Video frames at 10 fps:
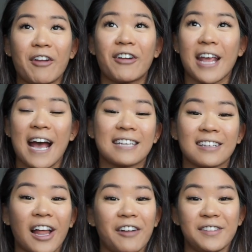already has a
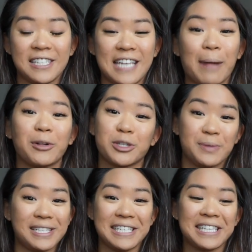lot of established
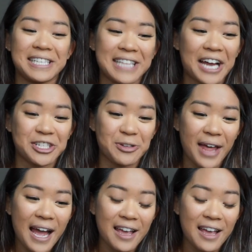businesses that do that